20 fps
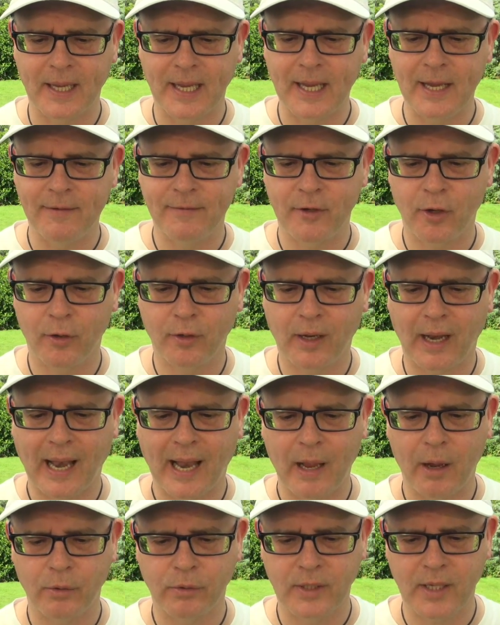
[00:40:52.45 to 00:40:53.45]
even on
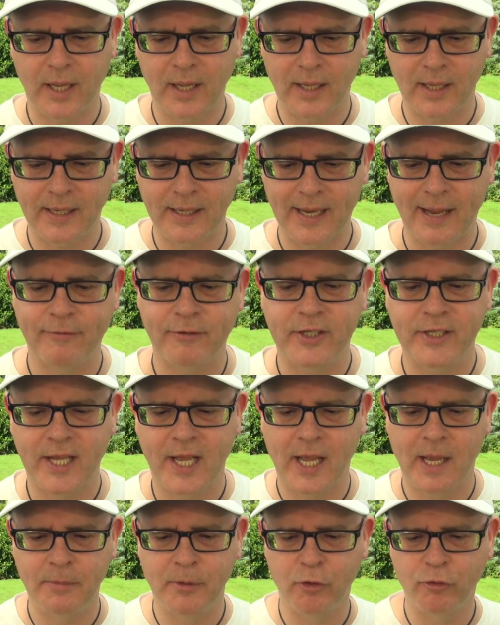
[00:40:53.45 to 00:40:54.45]
cloud nine, every
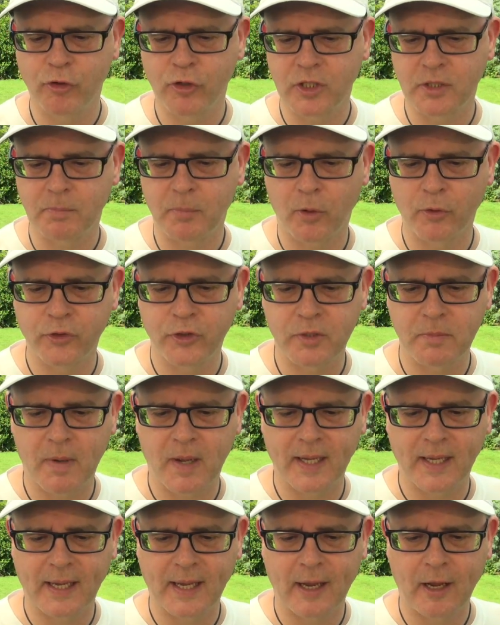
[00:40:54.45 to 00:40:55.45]
time you respond to
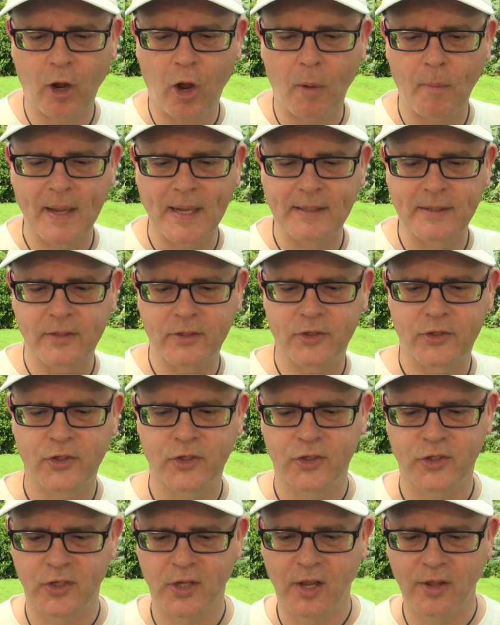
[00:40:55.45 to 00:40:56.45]
my
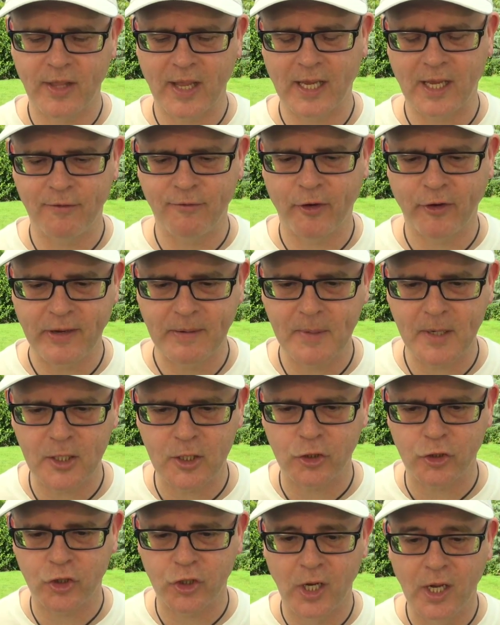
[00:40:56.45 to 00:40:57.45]
comments. Thank you very
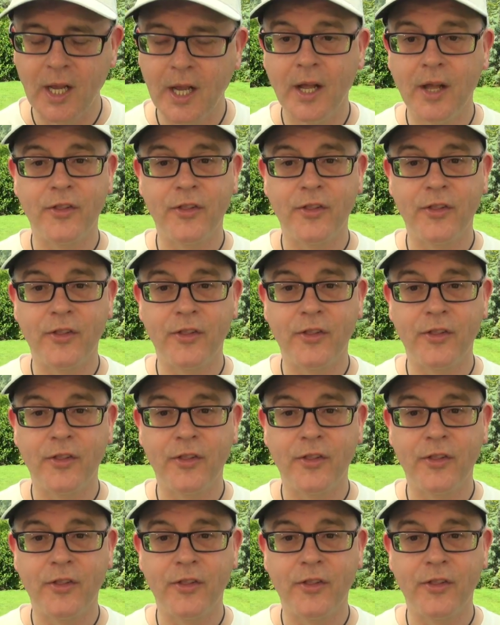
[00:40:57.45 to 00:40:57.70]
much.